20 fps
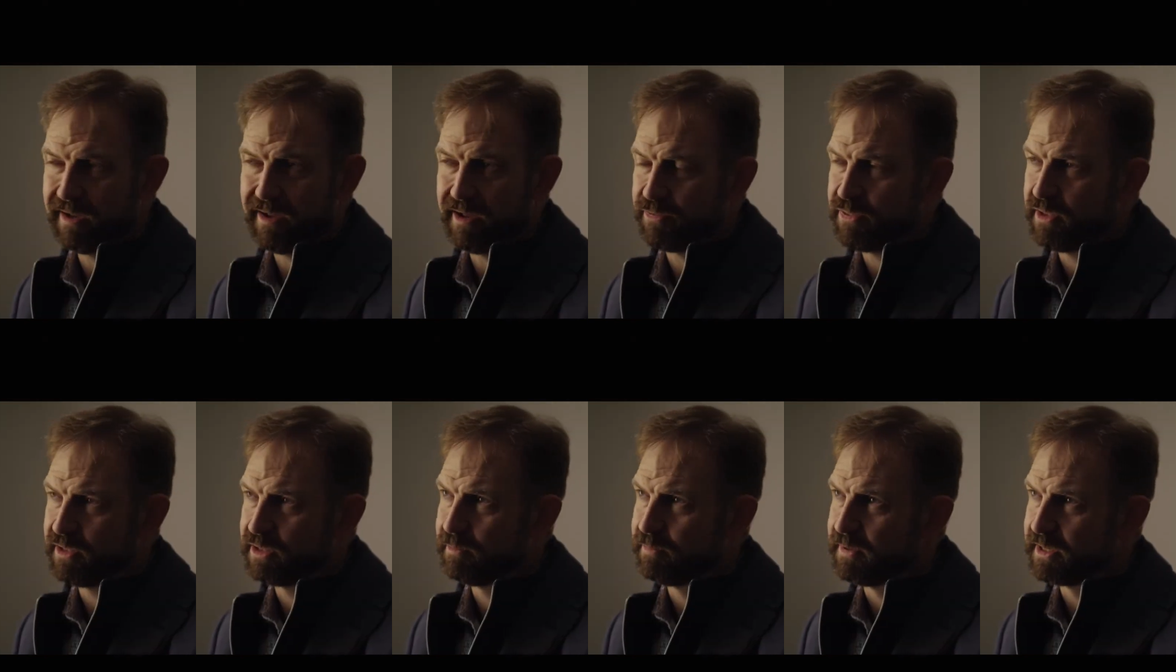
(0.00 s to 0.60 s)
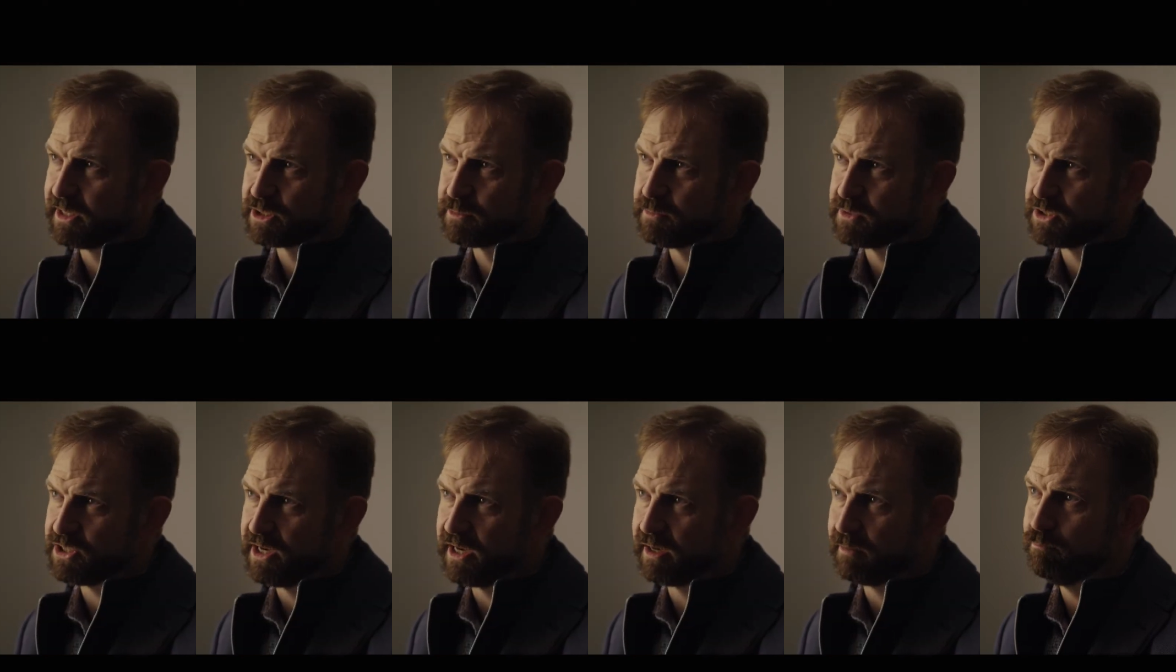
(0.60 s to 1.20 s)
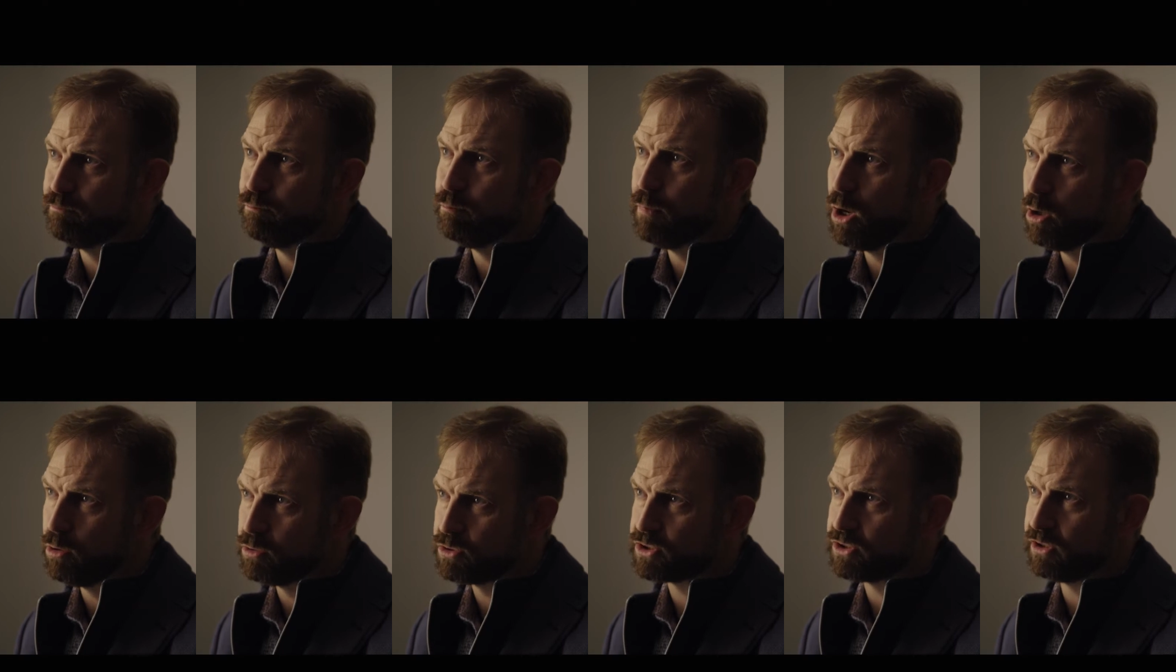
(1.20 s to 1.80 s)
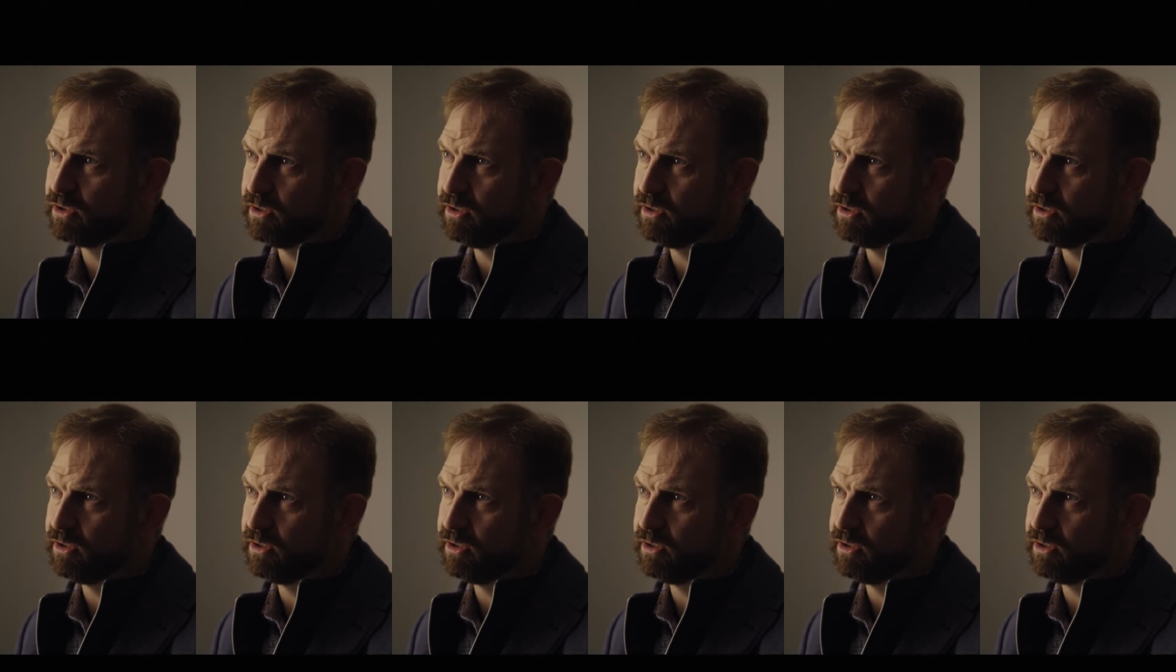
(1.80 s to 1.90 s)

I think the biggest mistake most